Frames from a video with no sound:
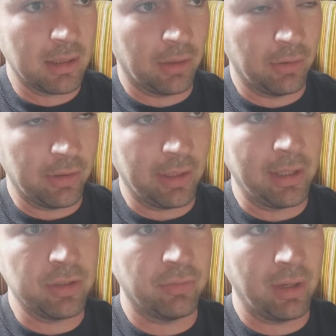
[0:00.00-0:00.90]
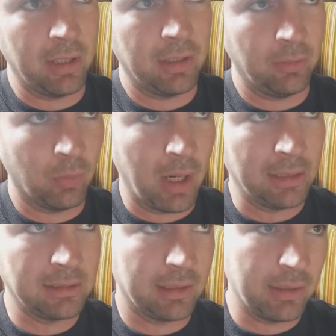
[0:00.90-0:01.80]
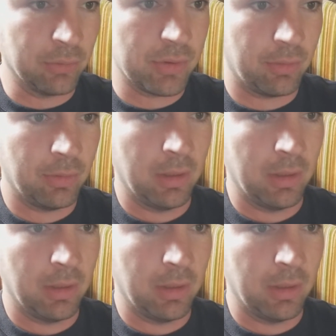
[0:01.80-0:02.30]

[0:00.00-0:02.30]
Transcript: under the age of 18. Why? Because it kills you.